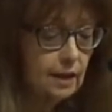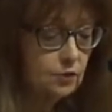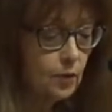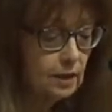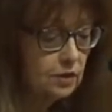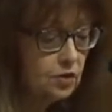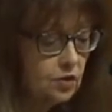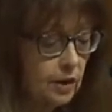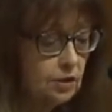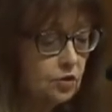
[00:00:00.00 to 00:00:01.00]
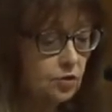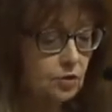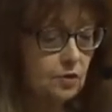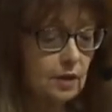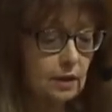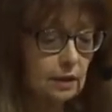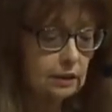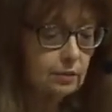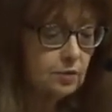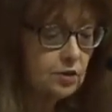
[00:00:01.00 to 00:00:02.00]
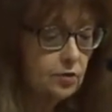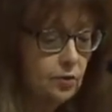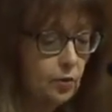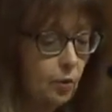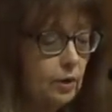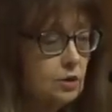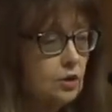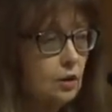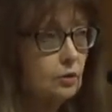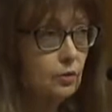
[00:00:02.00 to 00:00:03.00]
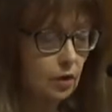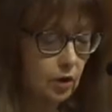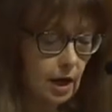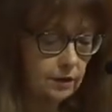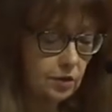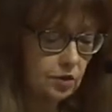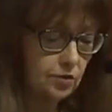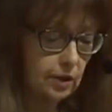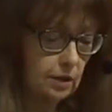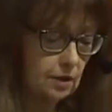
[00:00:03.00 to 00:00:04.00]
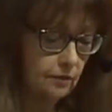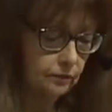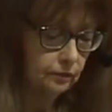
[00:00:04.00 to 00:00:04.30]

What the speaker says: as well as strangers glimpsed through a window or on the street.